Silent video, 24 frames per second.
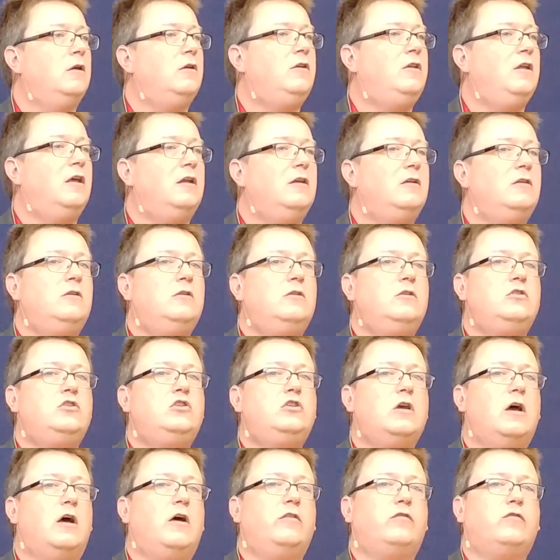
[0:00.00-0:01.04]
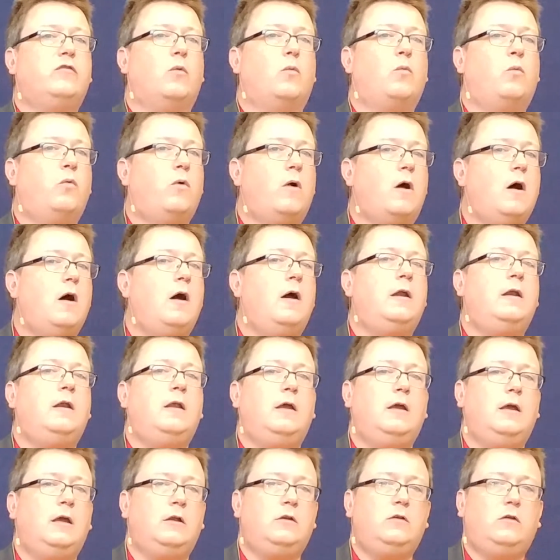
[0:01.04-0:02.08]
didn't just
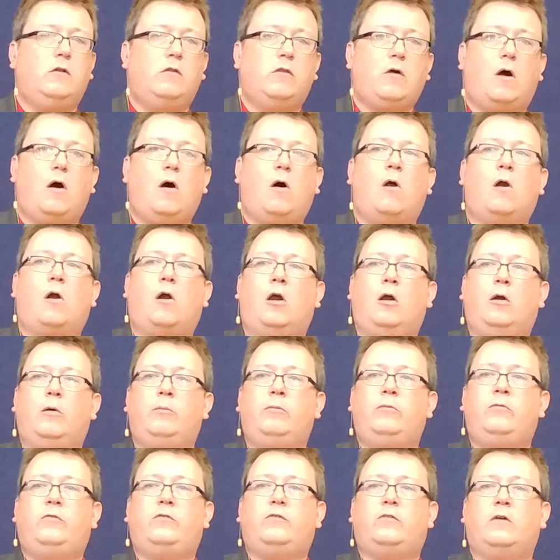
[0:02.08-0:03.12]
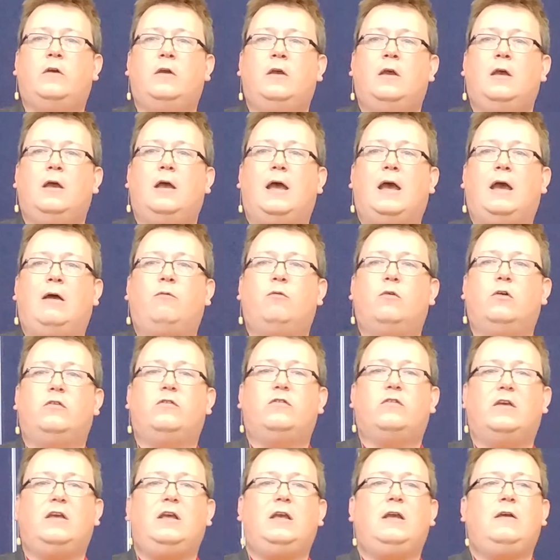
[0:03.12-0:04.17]
run into the arms and
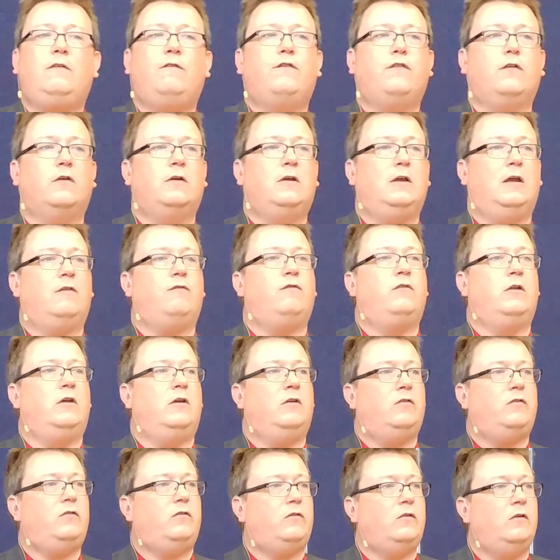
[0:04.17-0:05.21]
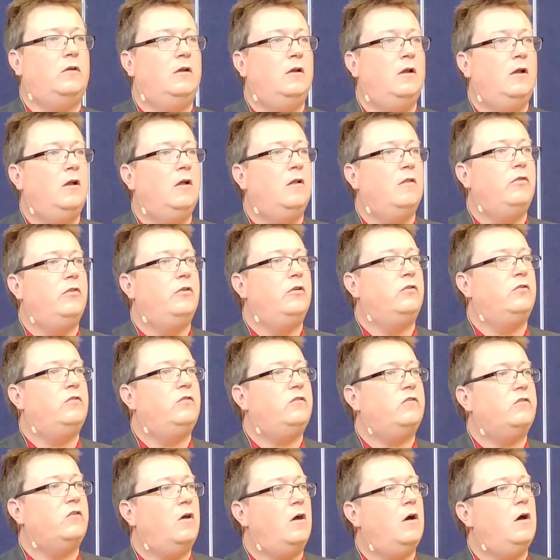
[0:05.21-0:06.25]
receive forgiveness. The
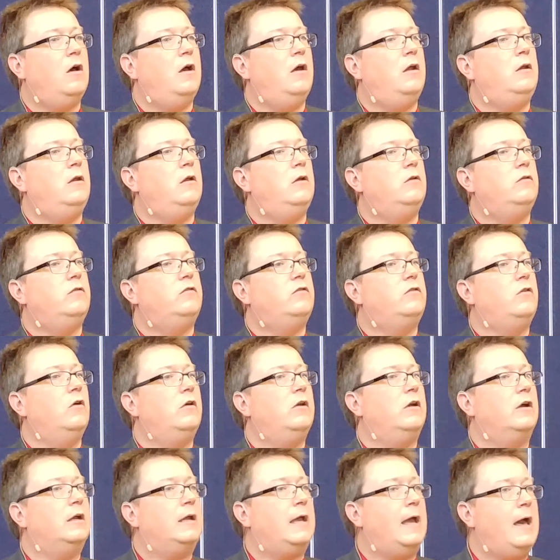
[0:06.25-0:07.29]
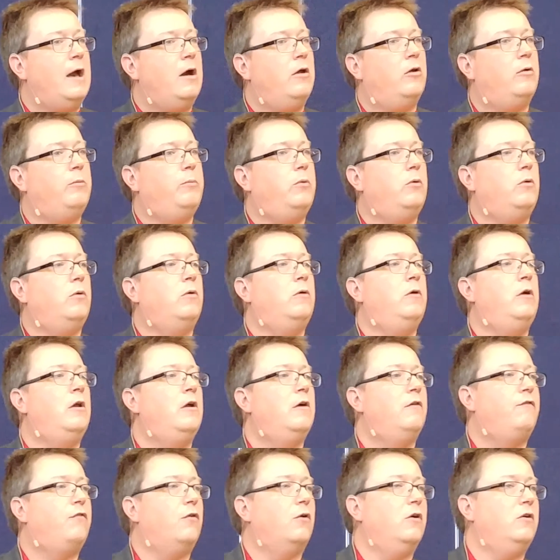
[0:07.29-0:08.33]
son stood
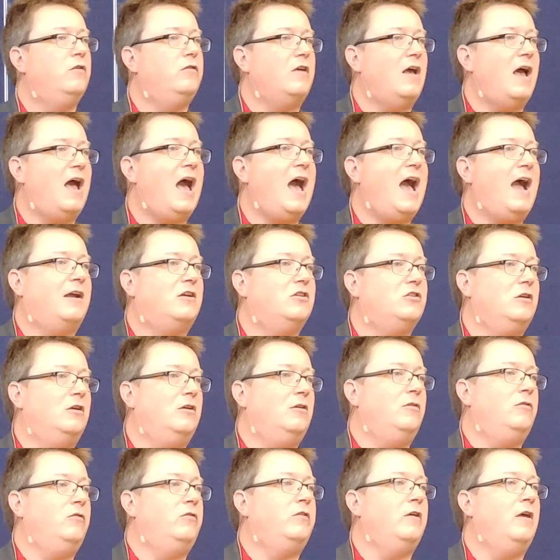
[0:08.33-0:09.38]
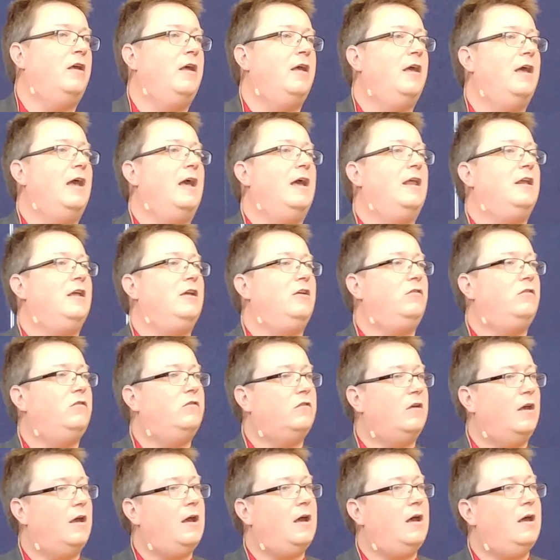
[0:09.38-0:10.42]
accountable for his actions, and he
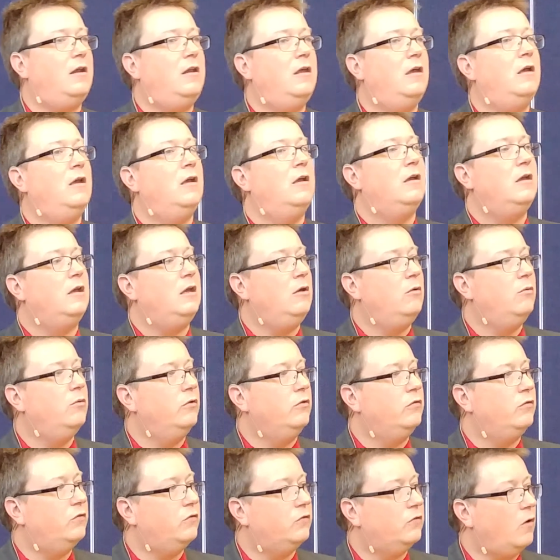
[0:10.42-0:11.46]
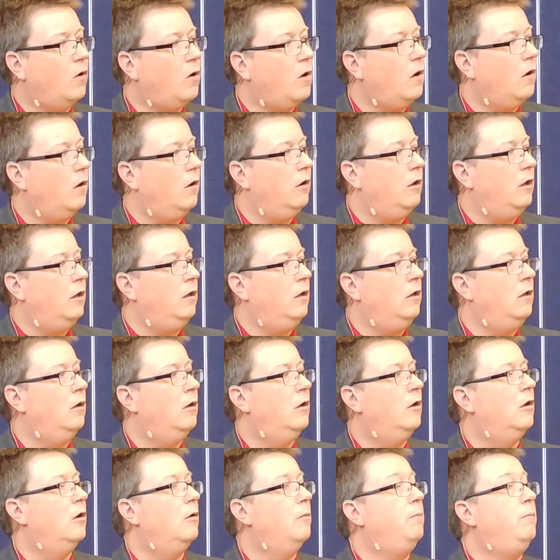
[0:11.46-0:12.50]
said he was sorry
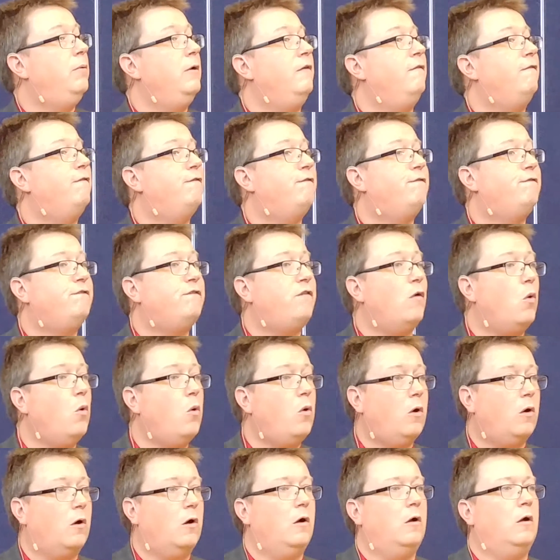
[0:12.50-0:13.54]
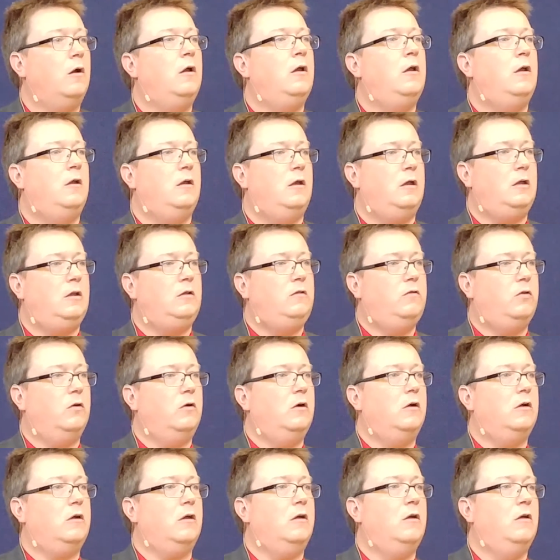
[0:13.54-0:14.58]
before he
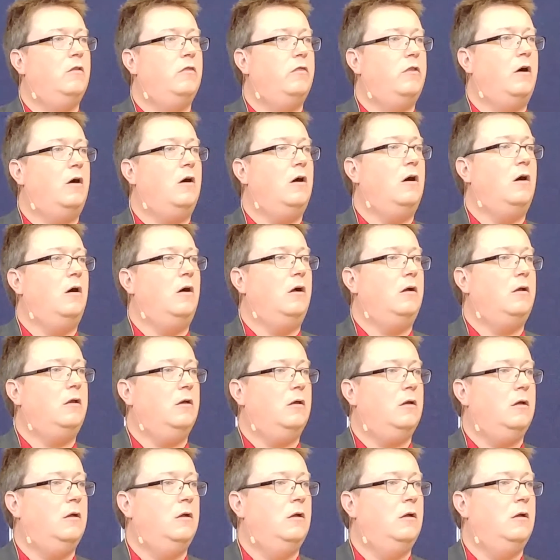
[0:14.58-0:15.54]
took the hug.